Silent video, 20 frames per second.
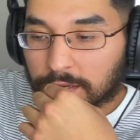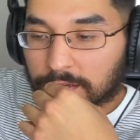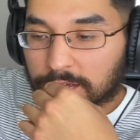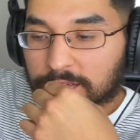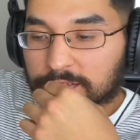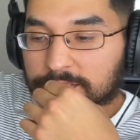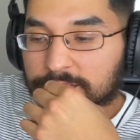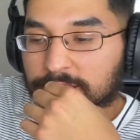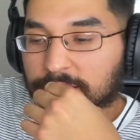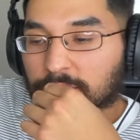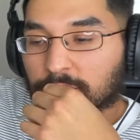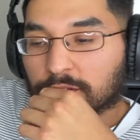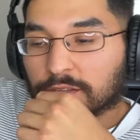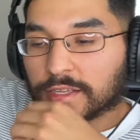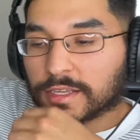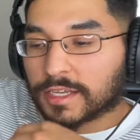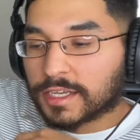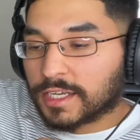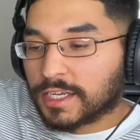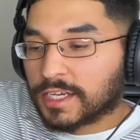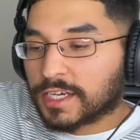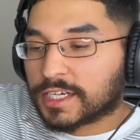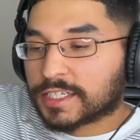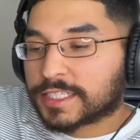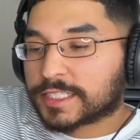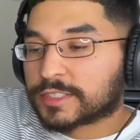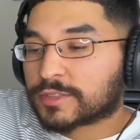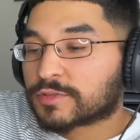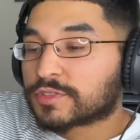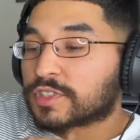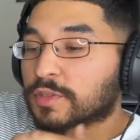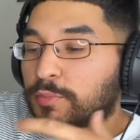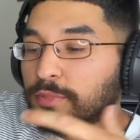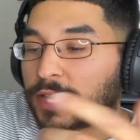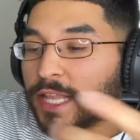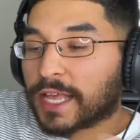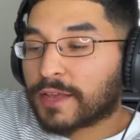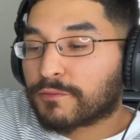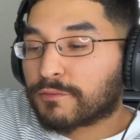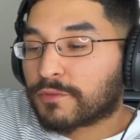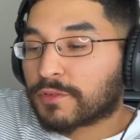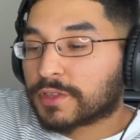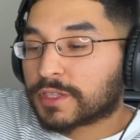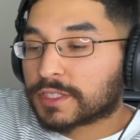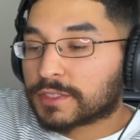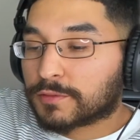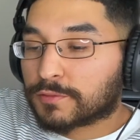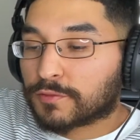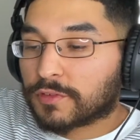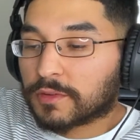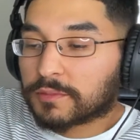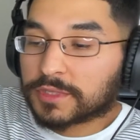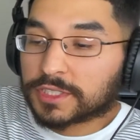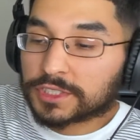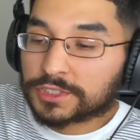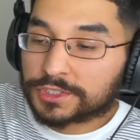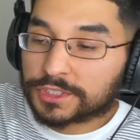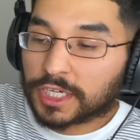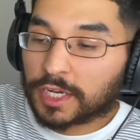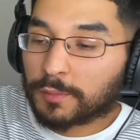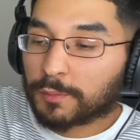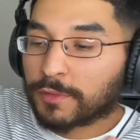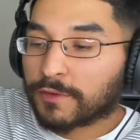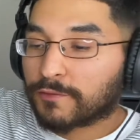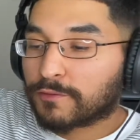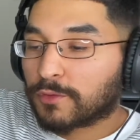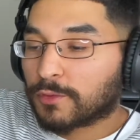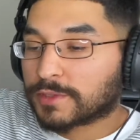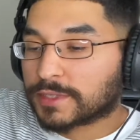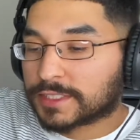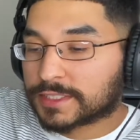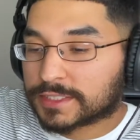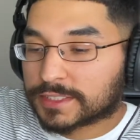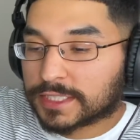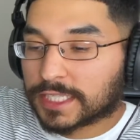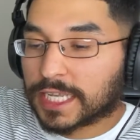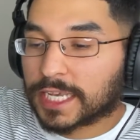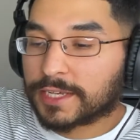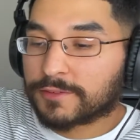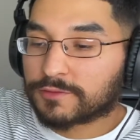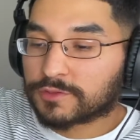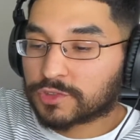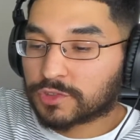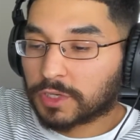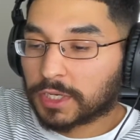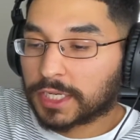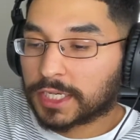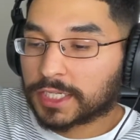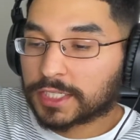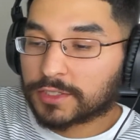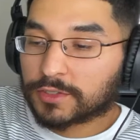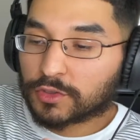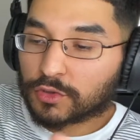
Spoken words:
He said, this was your plan from the jump before the slave trade,